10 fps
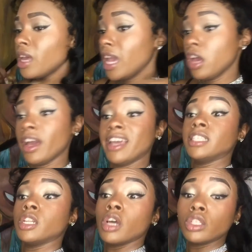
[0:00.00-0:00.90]

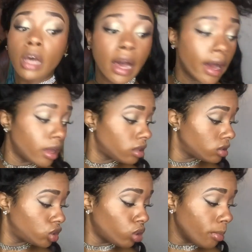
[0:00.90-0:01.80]
he's in the
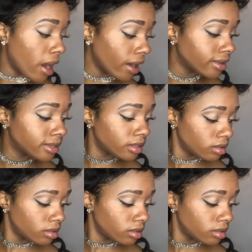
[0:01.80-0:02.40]
toy box.